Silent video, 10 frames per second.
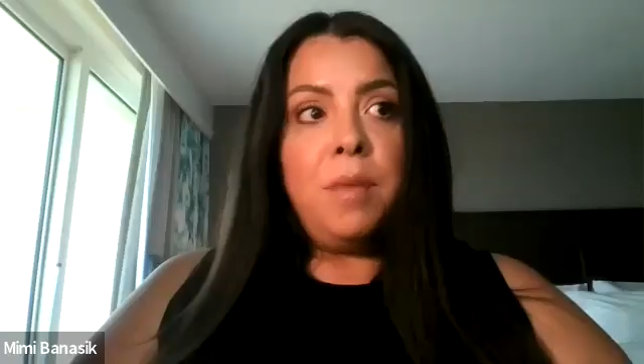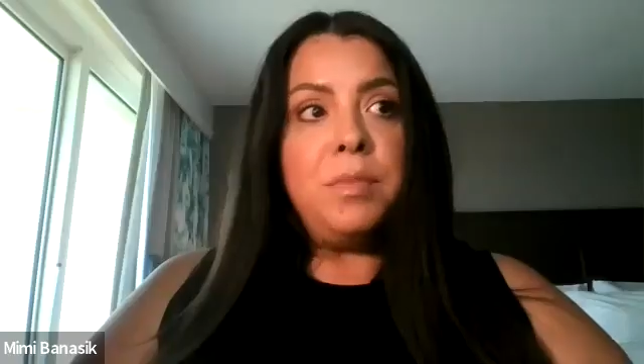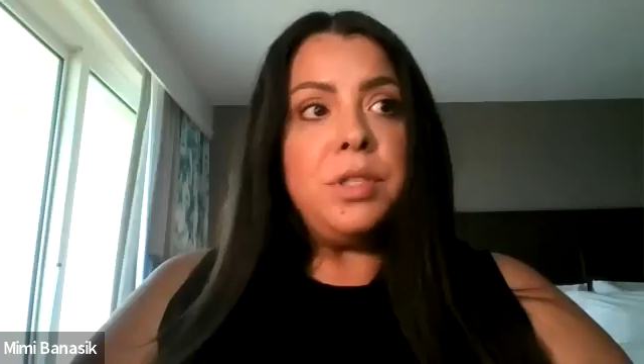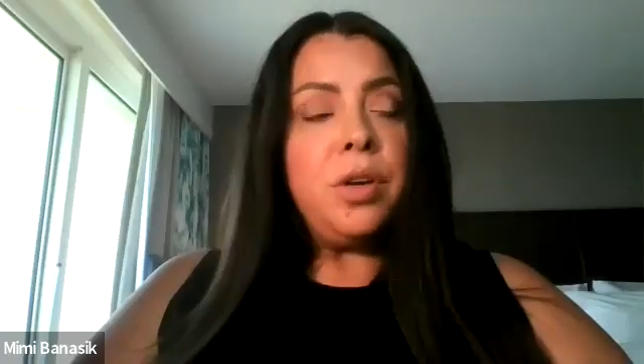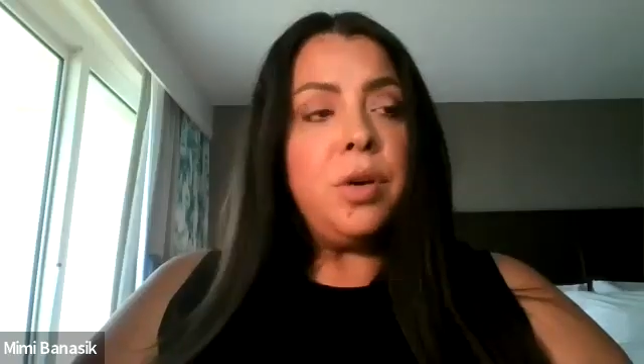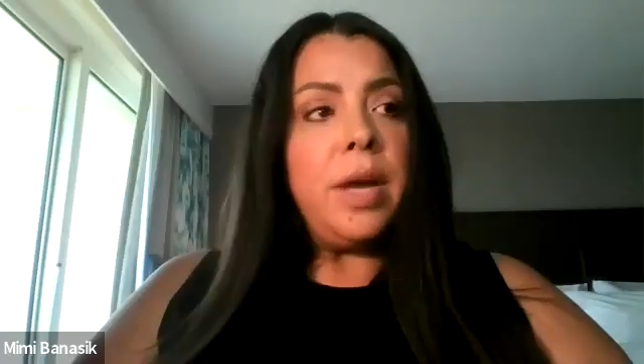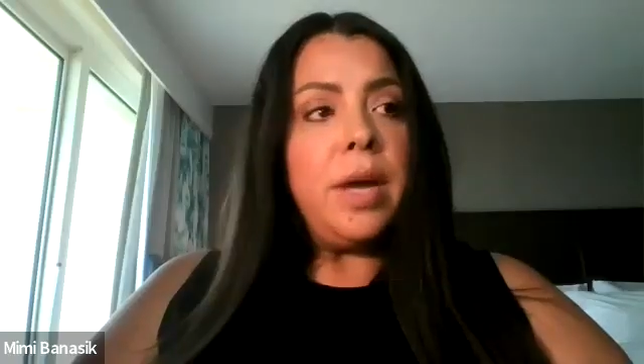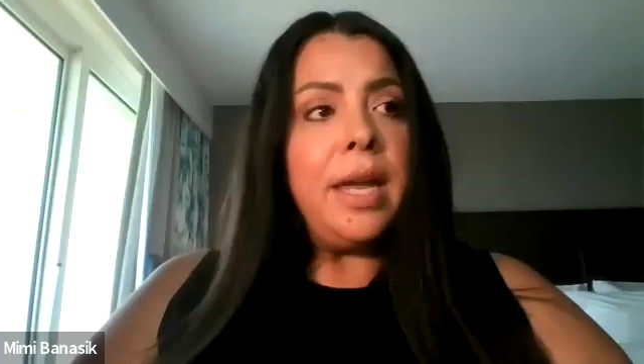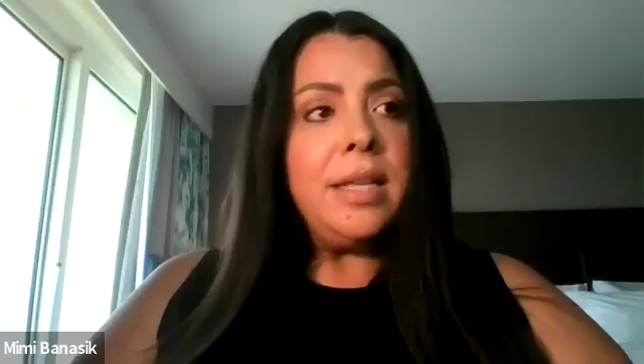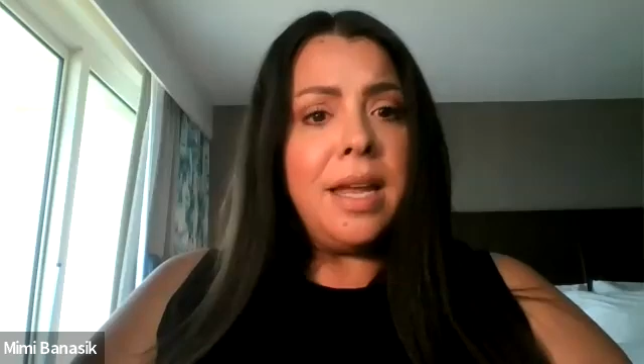So
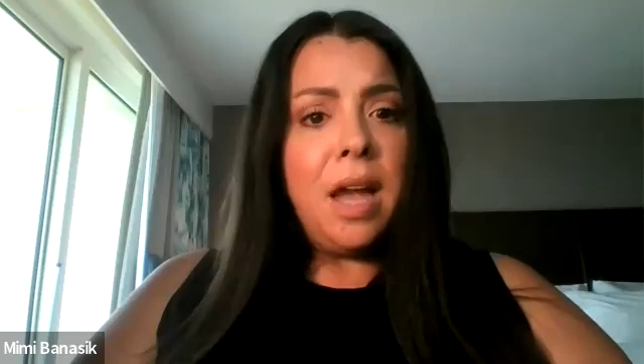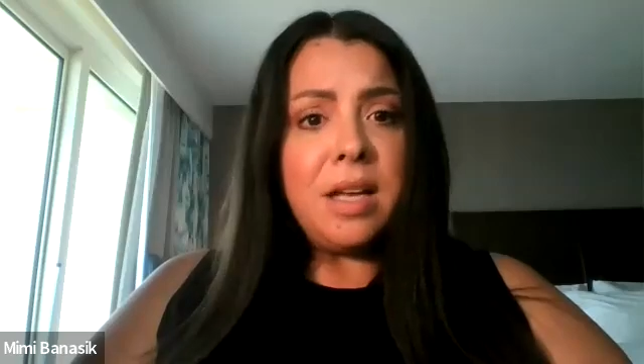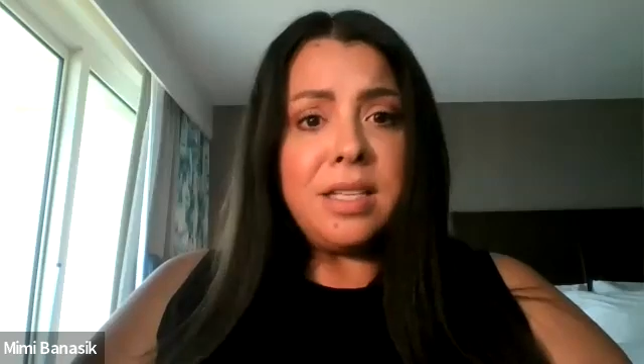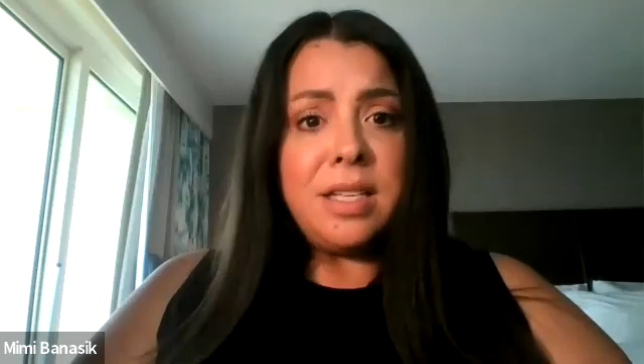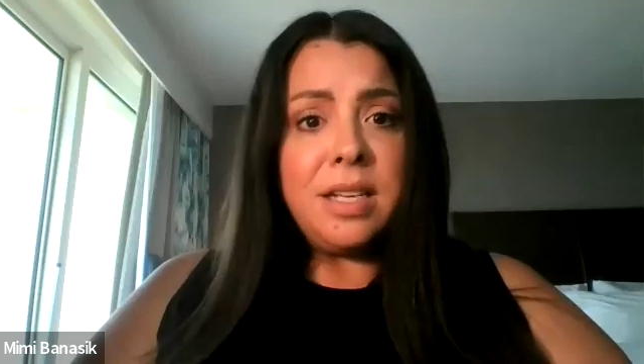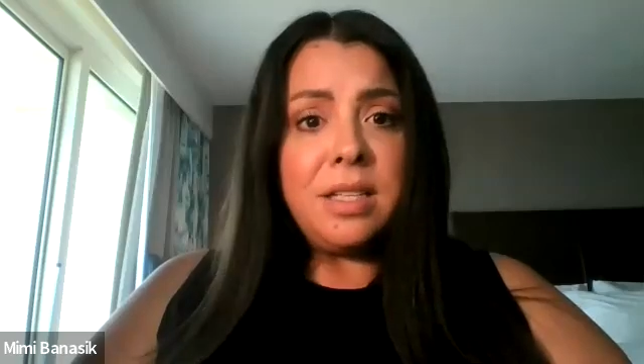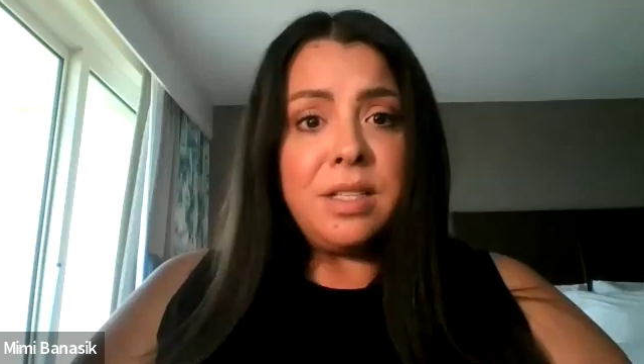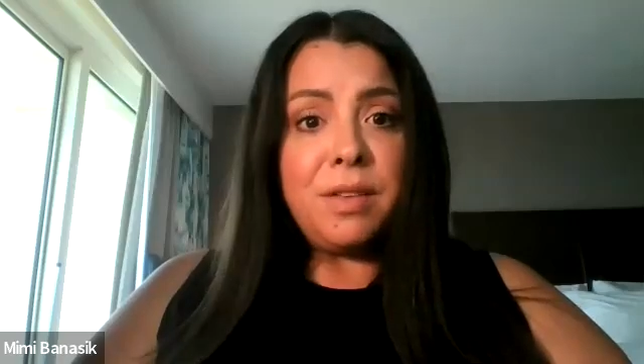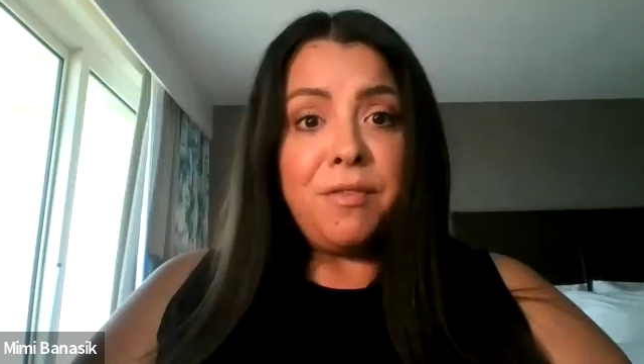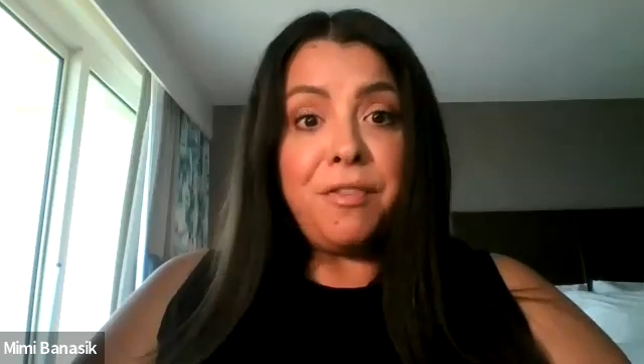
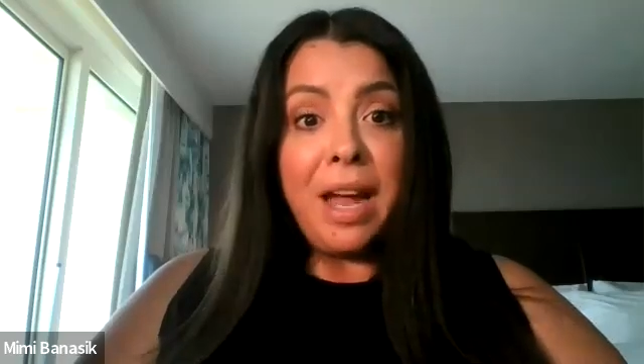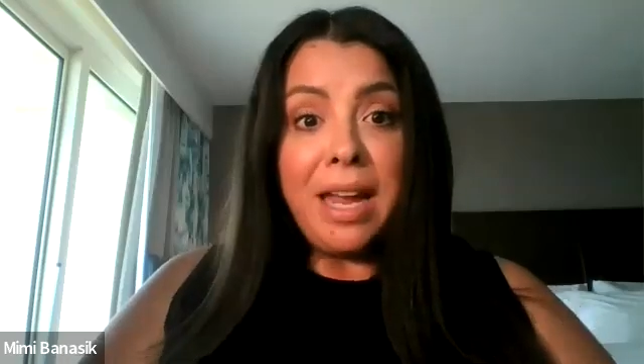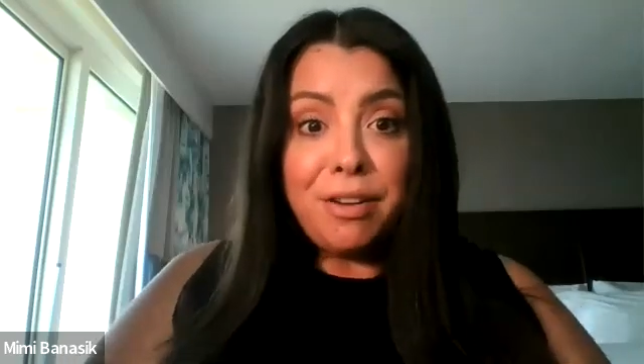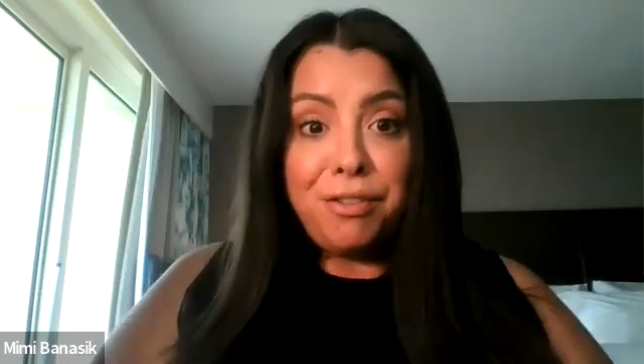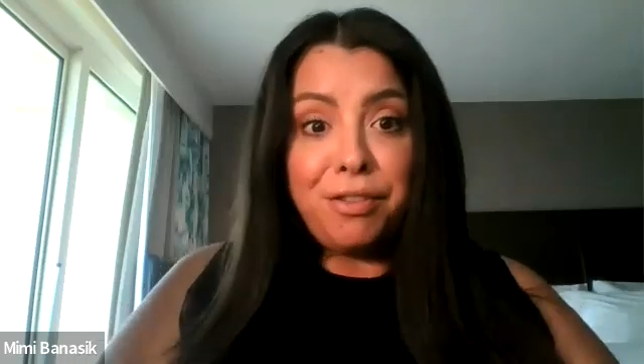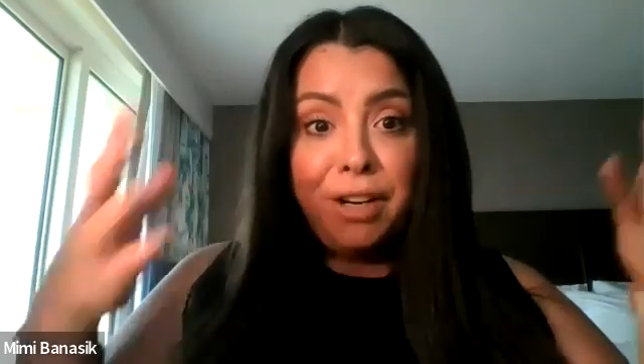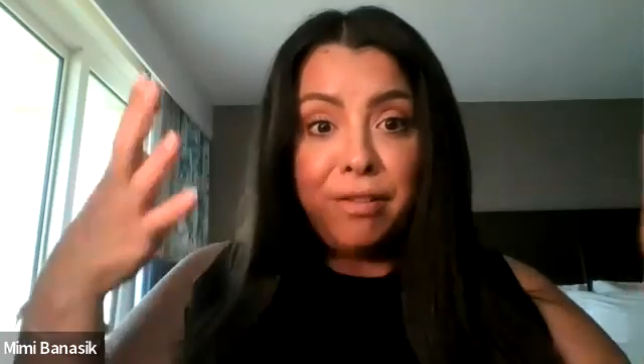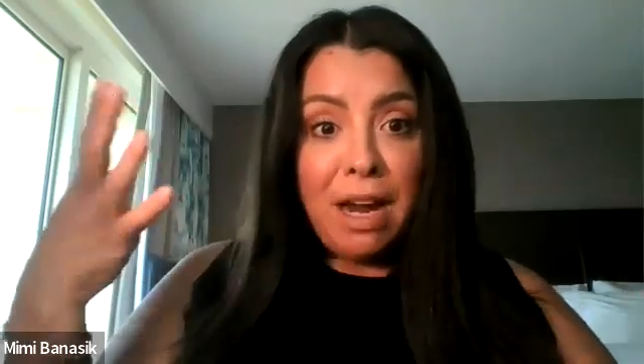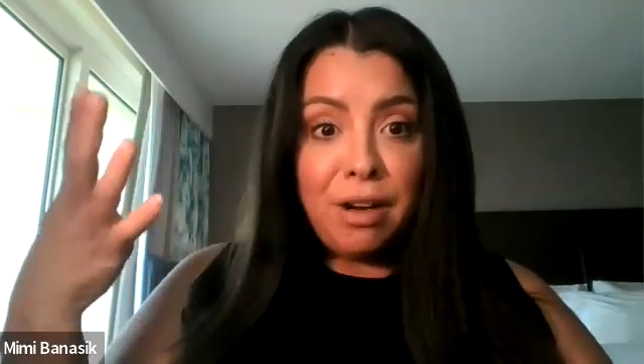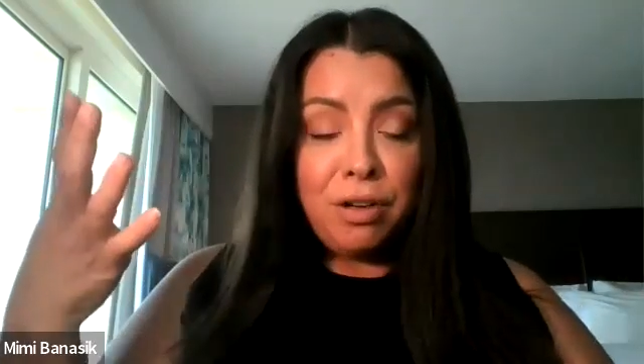antioxidants fight free
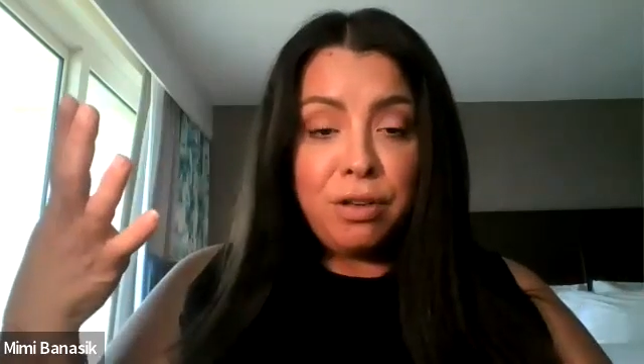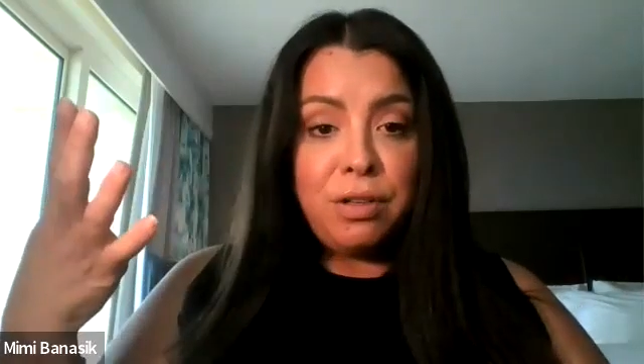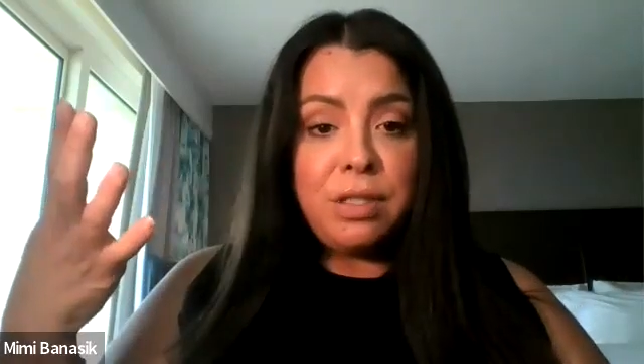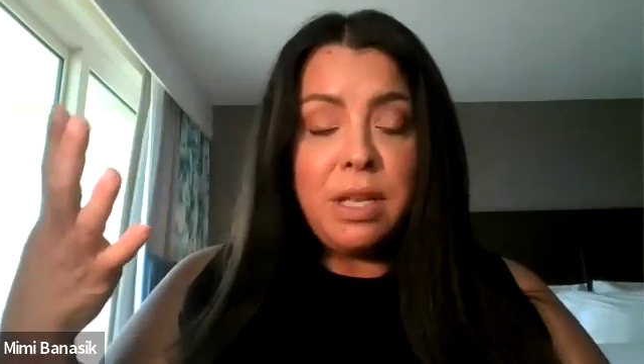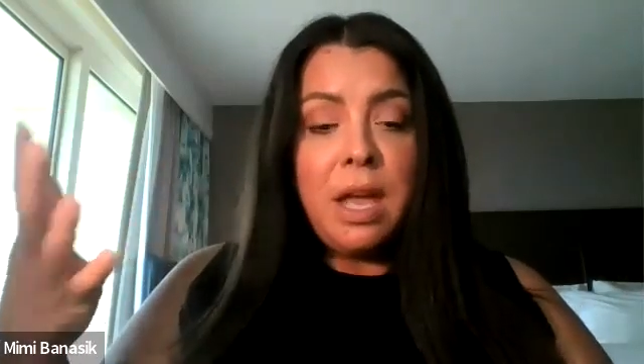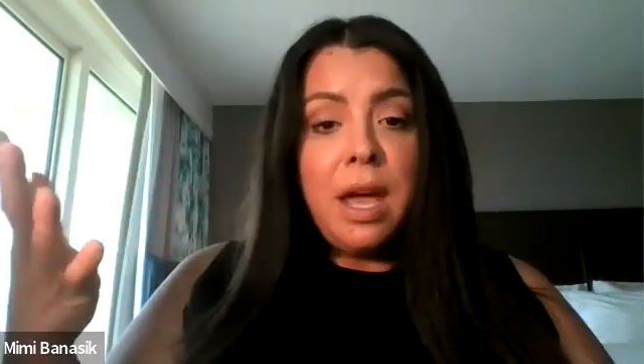radicals.